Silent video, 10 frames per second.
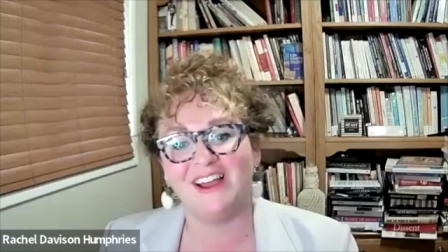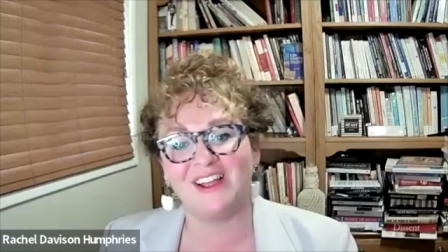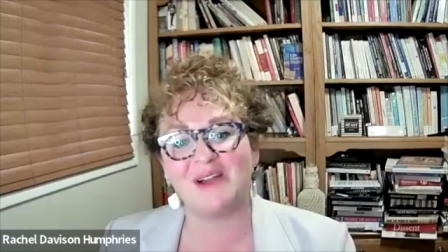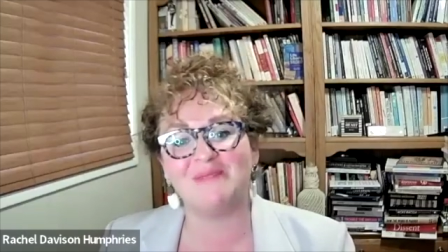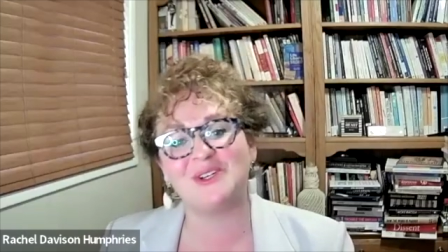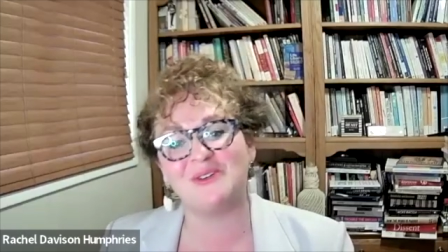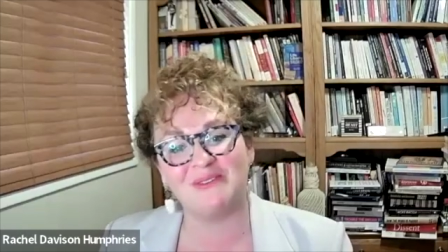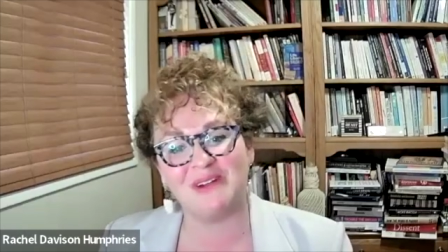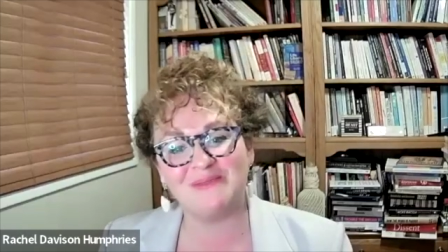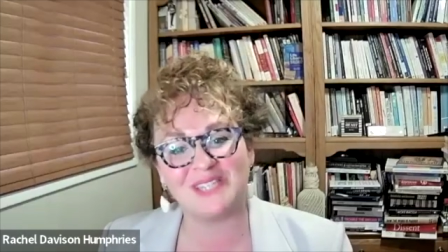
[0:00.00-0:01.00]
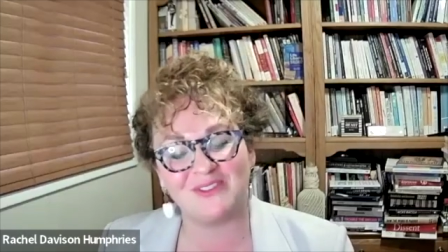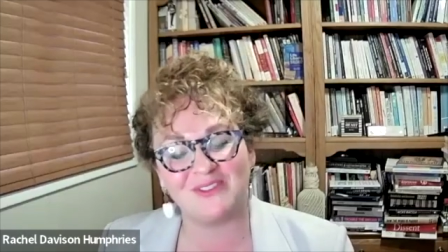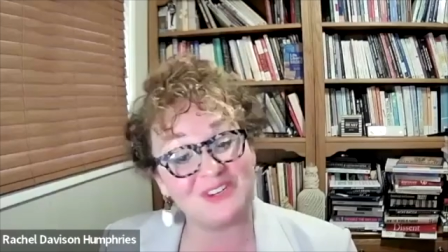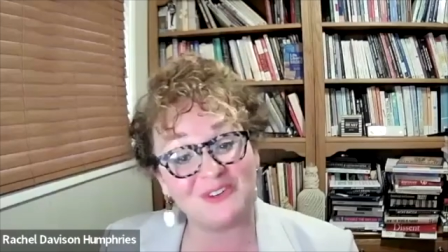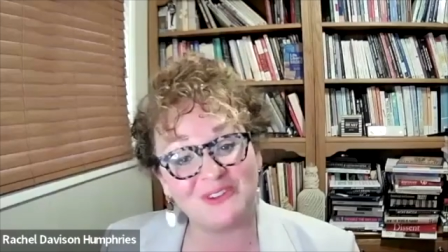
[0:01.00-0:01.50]
come to our website for
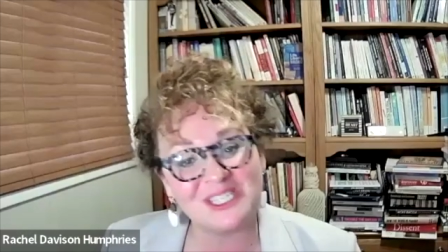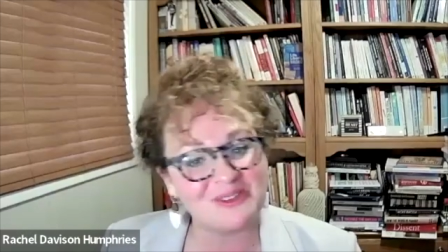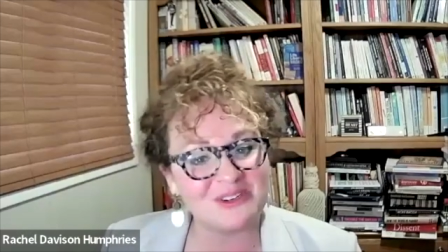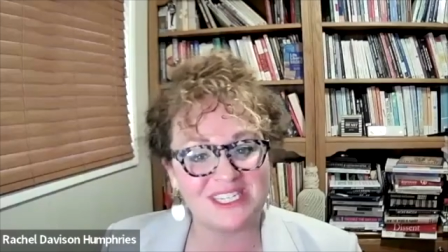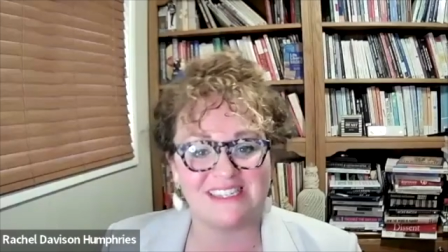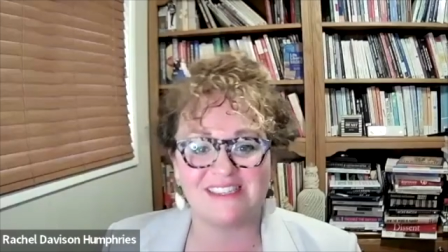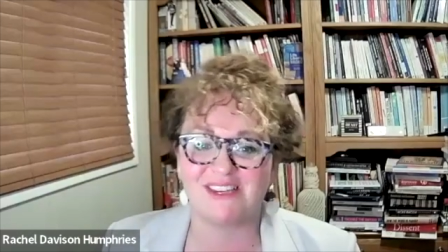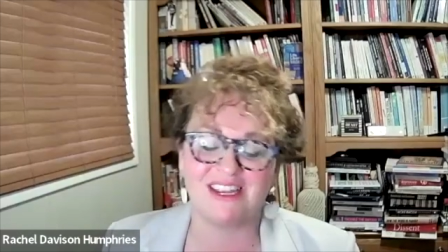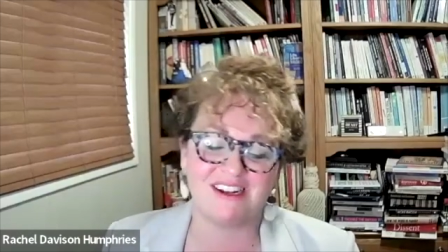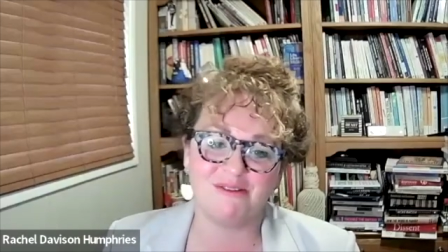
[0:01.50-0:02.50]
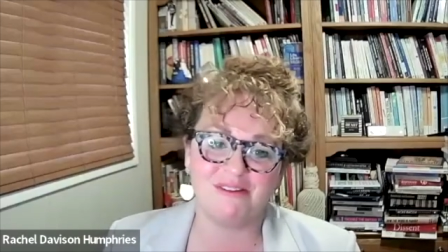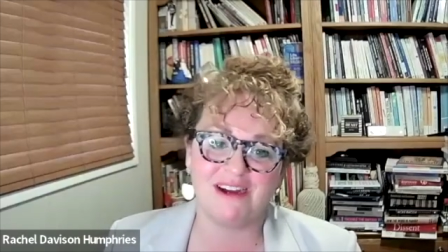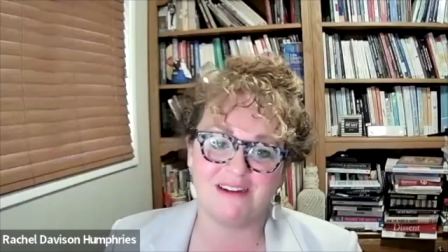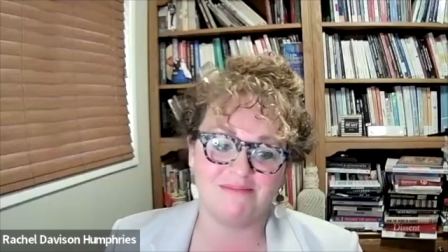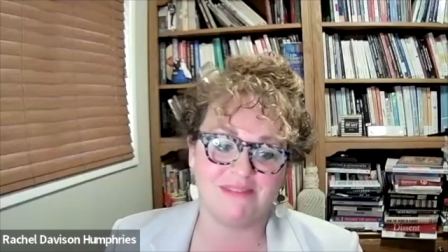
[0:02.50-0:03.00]
different resources,
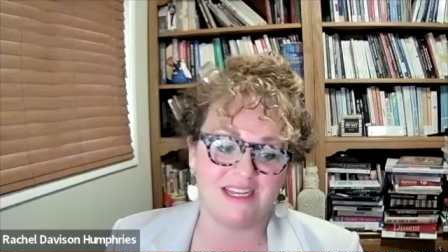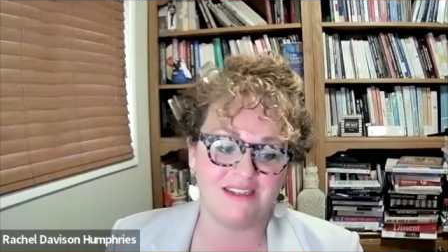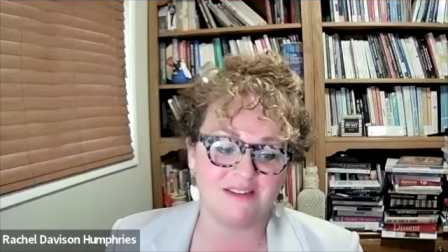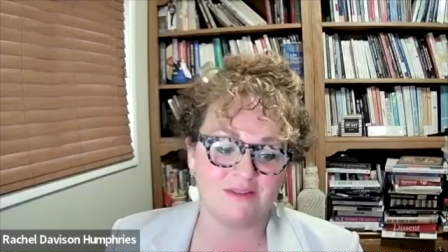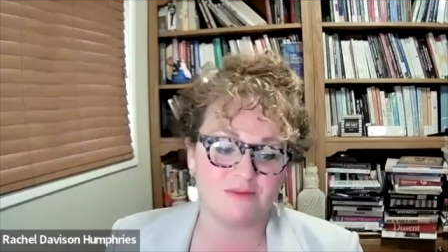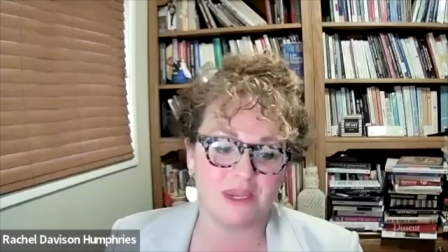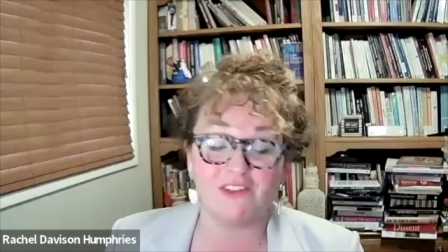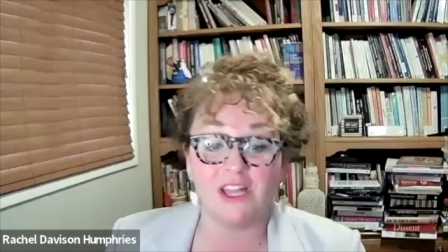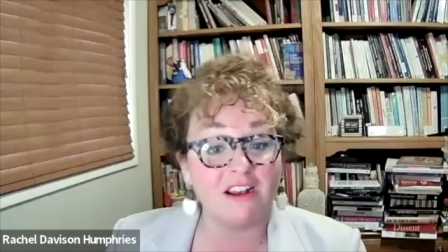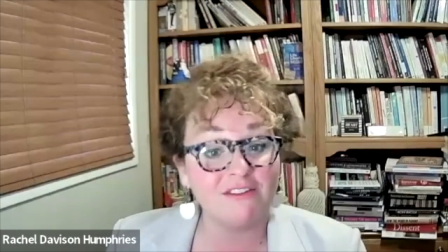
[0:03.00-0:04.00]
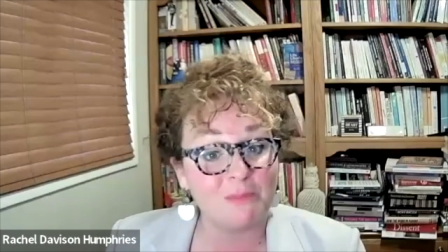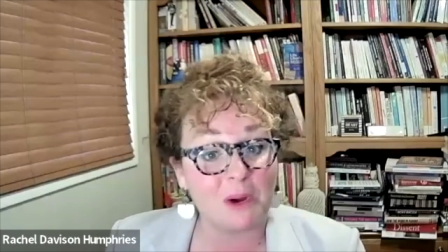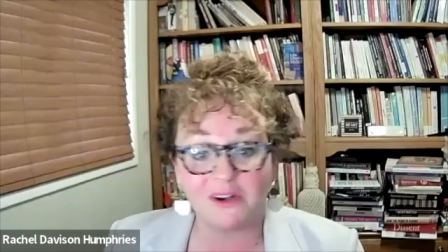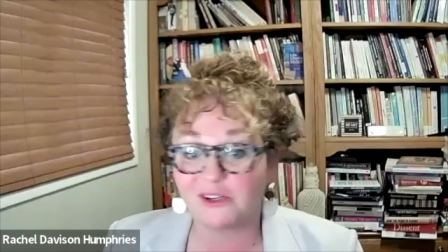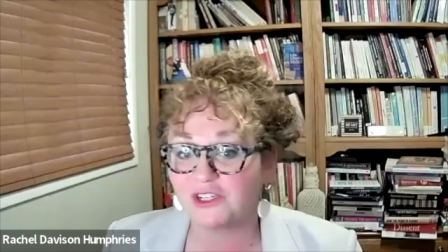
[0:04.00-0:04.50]
and we have a lot of
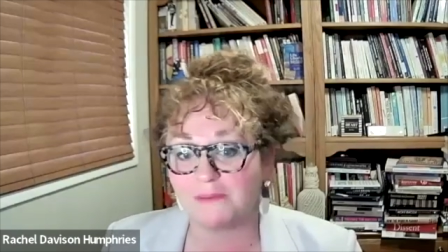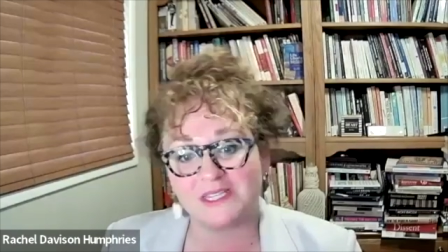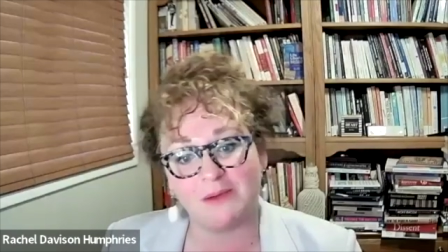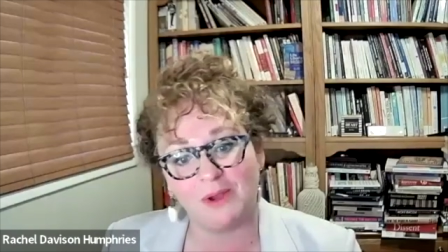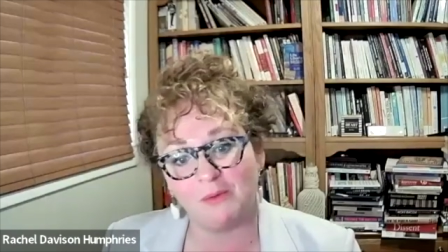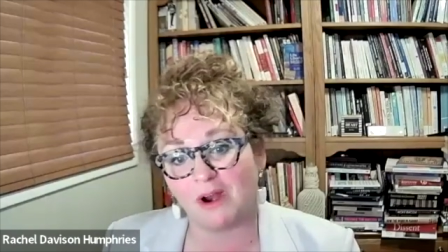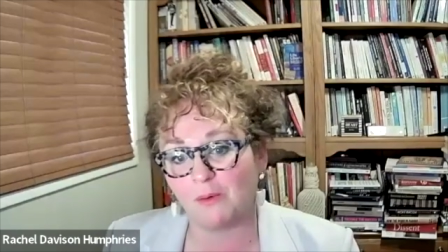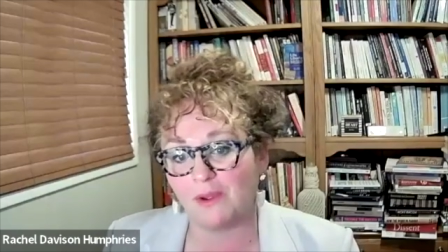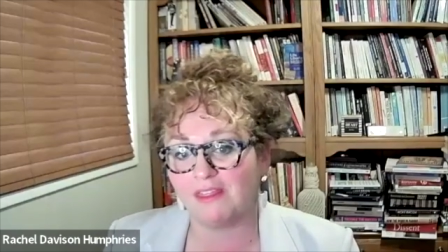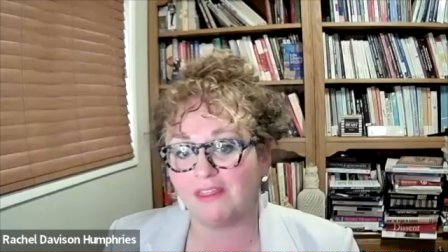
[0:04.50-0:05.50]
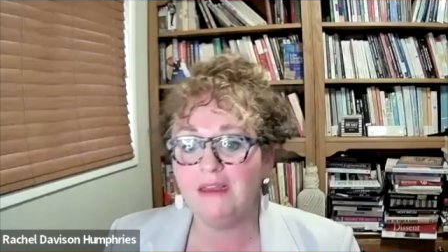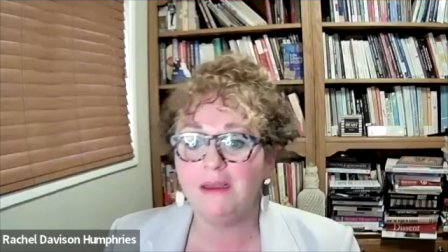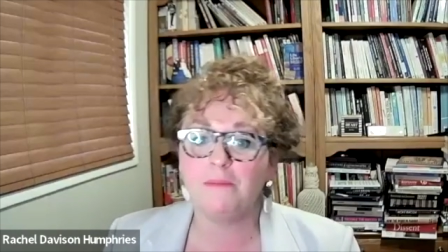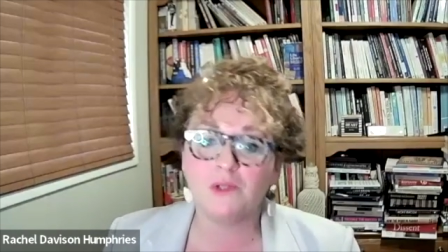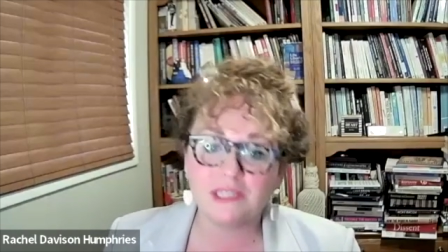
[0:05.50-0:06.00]
partnerships that we work with
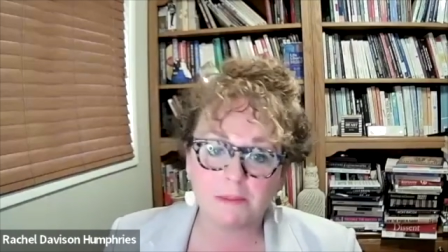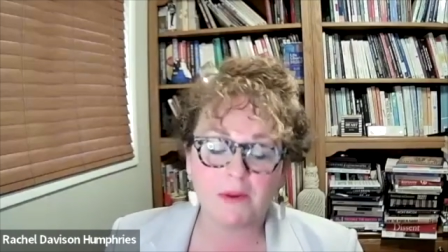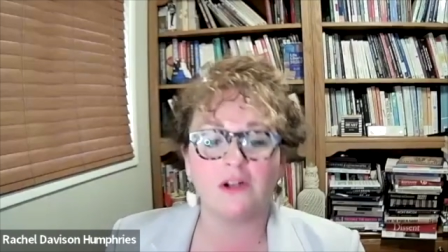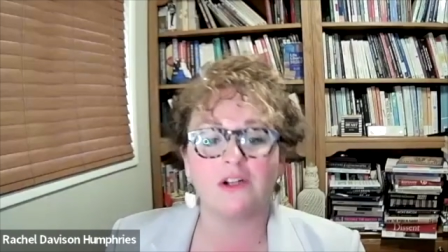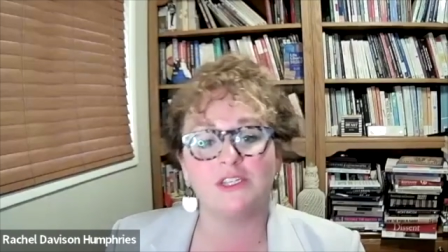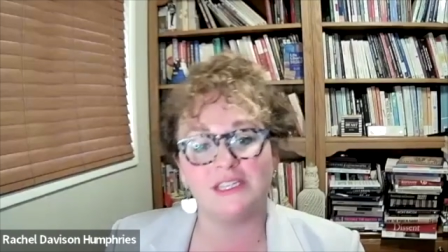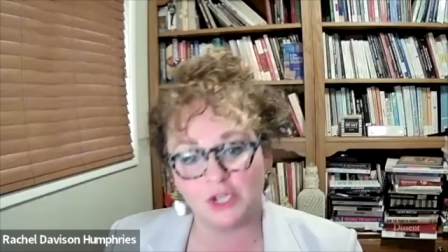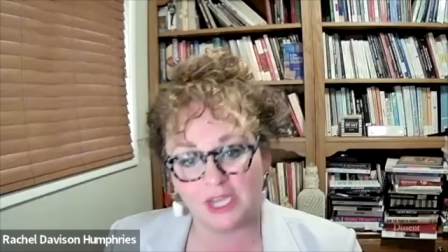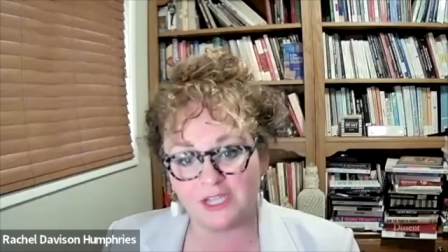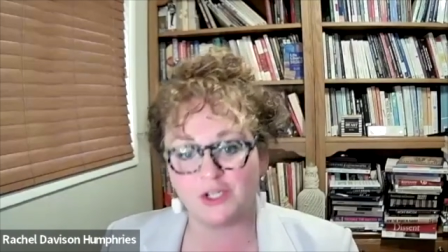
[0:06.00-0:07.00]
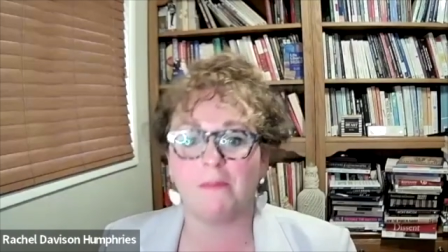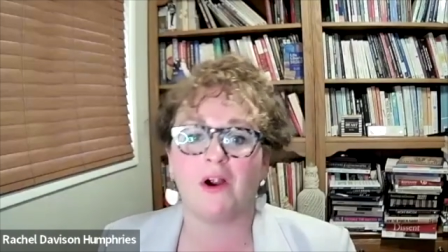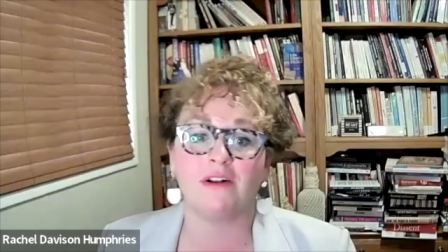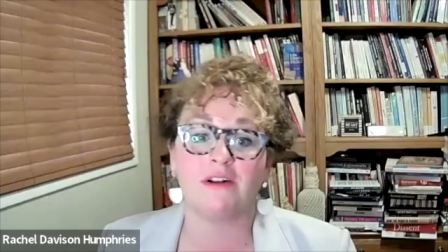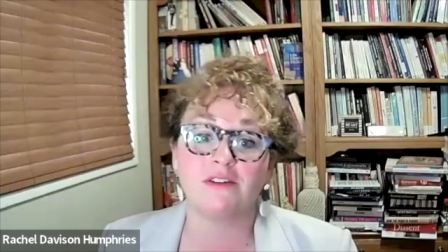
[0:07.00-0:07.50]
museum partners, education
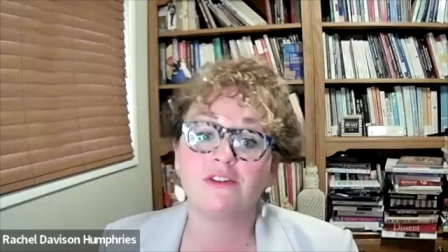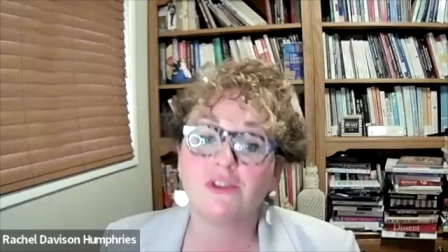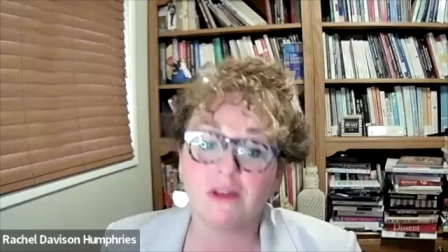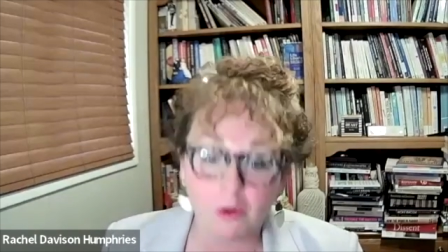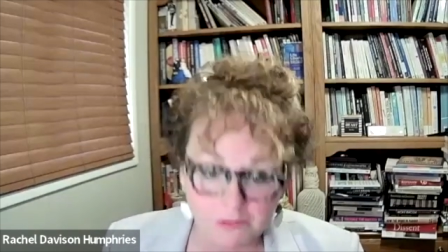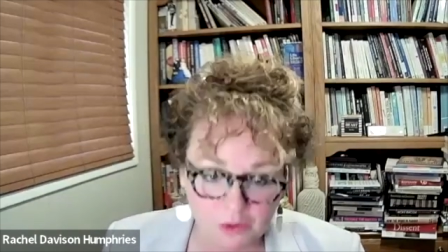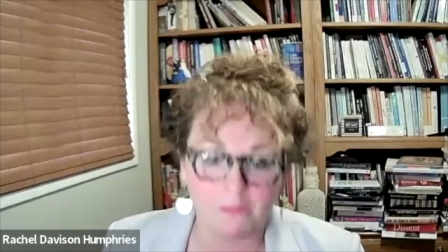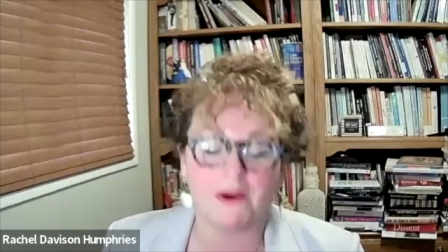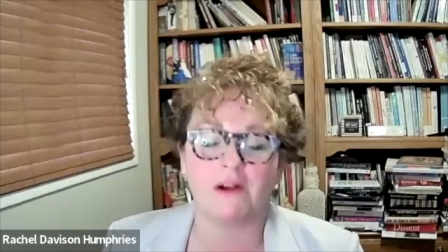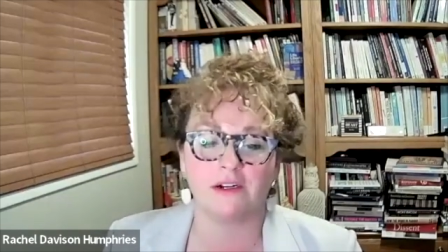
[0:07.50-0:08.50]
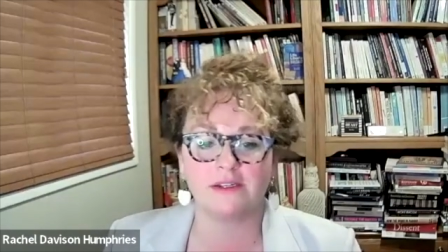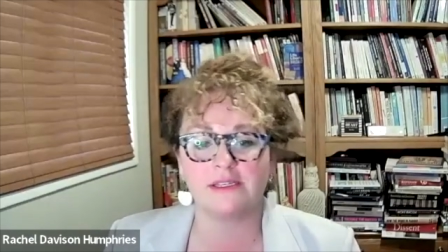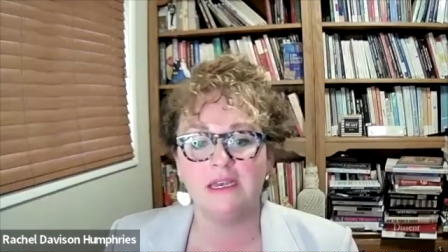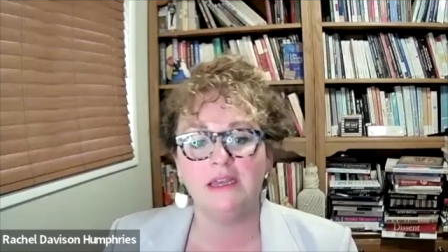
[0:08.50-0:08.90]
partners, to homeschool partners